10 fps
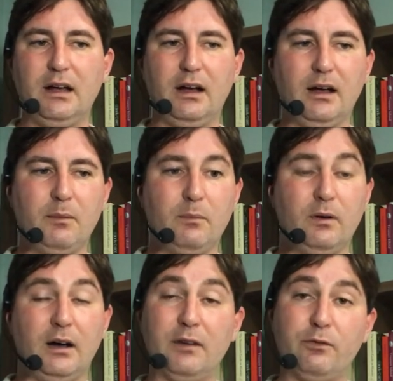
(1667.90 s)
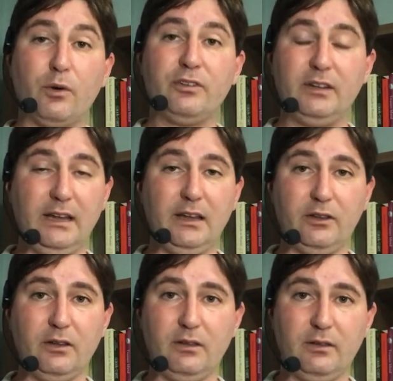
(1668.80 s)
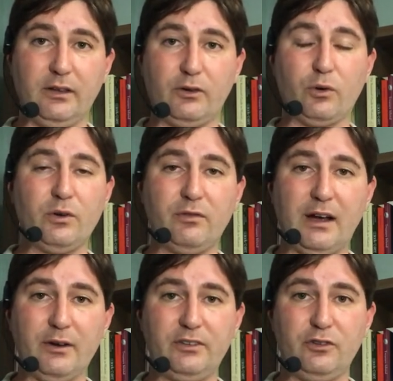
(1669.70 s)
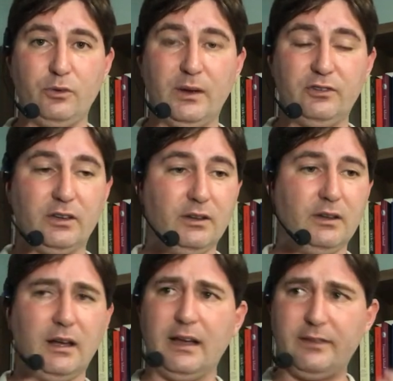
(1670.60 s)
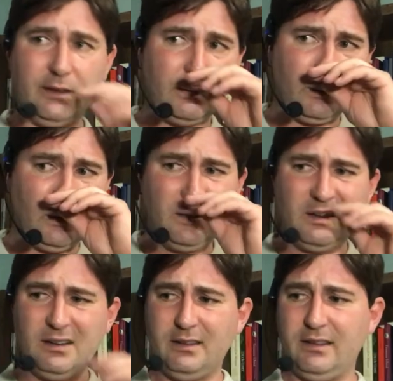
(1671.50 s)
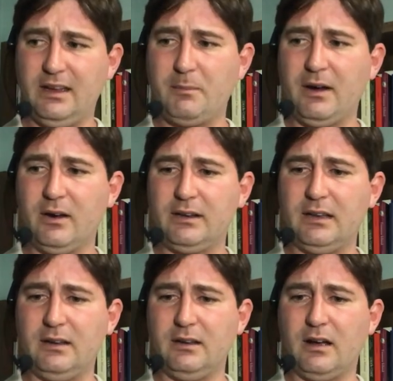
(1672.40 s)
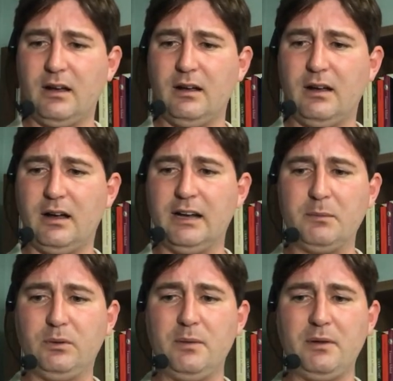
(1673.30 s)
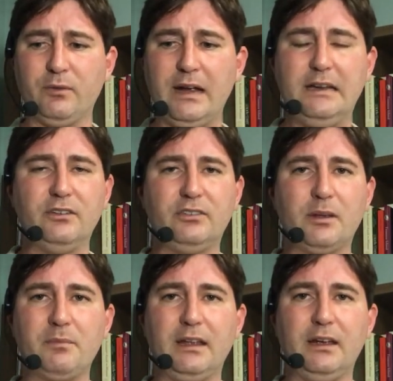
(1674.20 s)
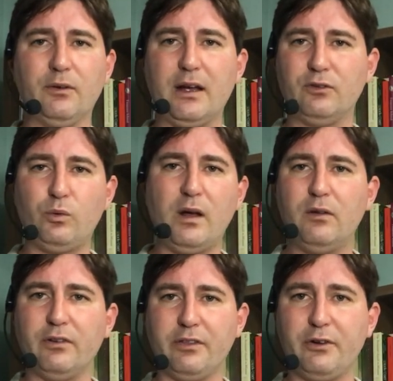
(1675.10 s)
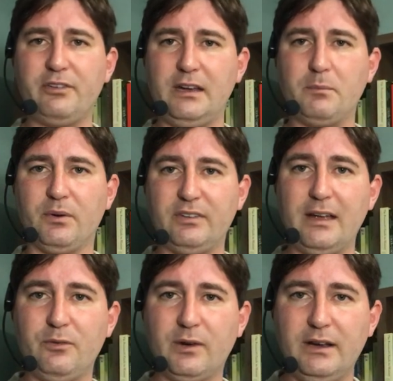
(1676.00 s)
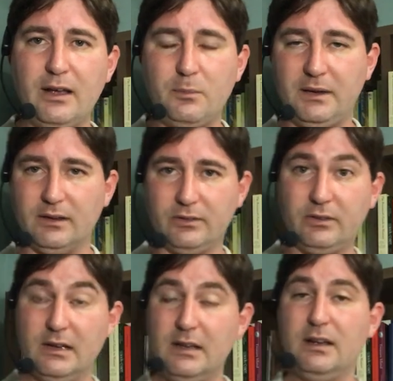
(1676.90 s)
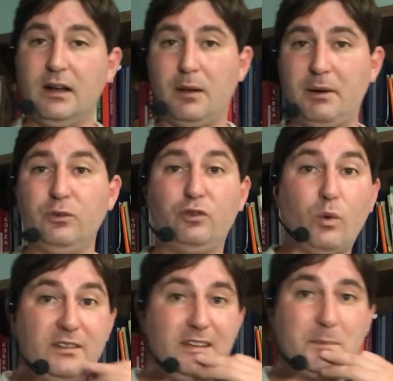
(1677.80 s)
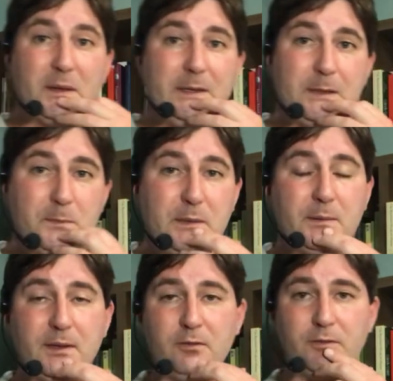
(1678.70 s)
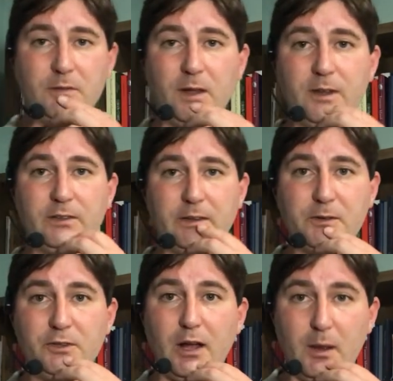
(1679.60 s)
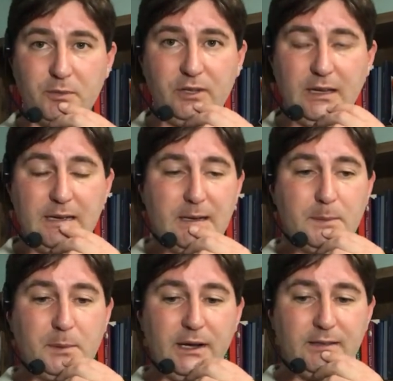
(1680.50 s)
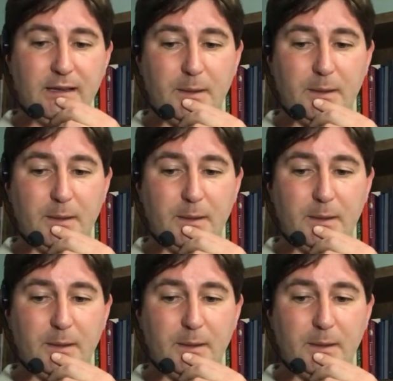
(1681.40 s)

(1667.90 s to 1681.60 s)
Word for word: Um, unfortunately, in the coronavirus situation, I think the American uh, unemployment rate is something around 12 or 13 percent right now because about 20 million people have lost their jobs. But